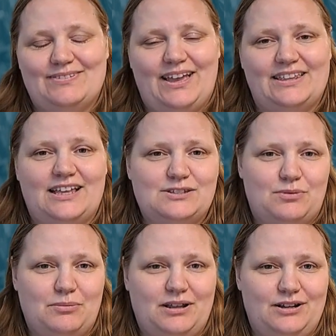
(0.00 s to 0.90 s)
And that's
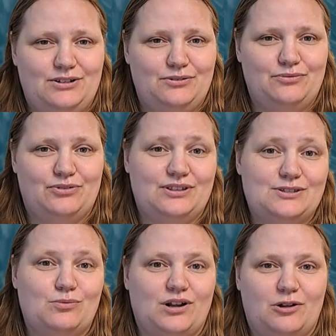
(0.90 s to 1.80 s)
what I'm going to do for
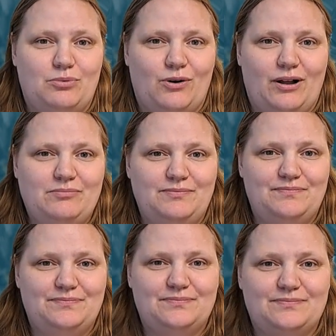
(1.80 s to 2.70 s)
this workout program.
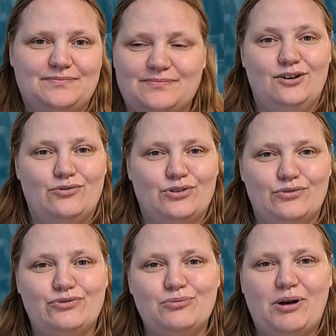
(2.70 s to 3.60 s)
For the
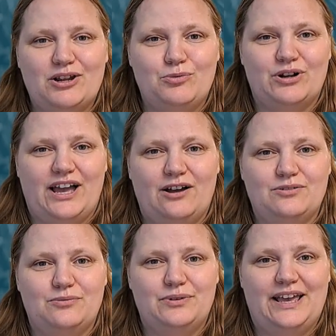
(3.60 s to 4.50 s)
full body workout,
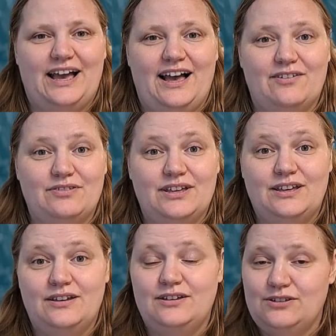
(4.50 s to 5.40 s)
we have
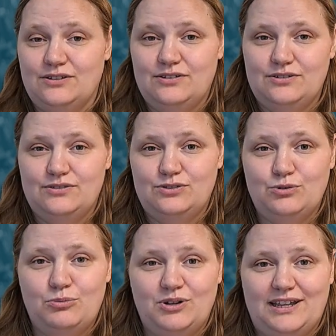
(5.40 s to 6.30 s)

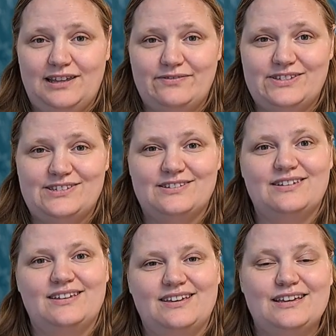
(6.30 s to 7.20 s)
sumo deadlifts,
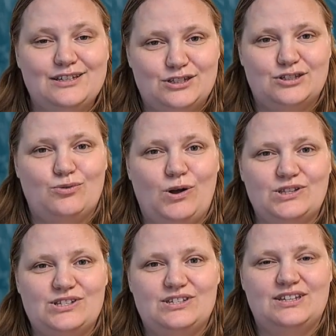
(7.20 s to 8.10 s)

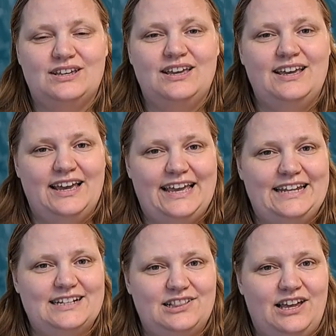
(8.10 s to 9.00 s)
squats,
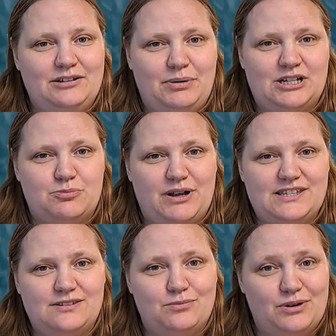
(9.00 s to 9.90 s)
incline bench
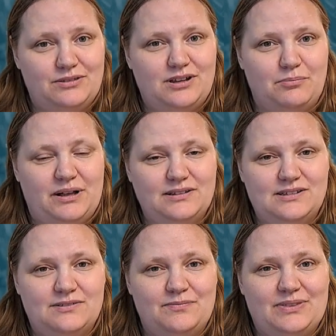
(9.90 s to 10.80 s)
press with
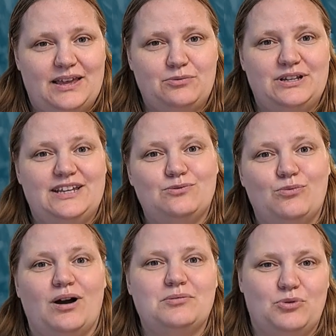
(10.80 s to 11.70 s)
dumbbells, and we need
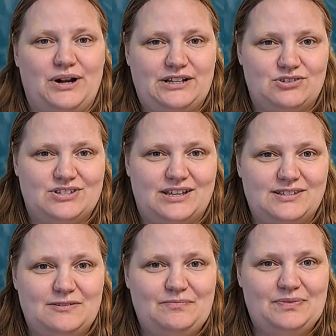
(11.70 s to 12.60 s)
one more exercise.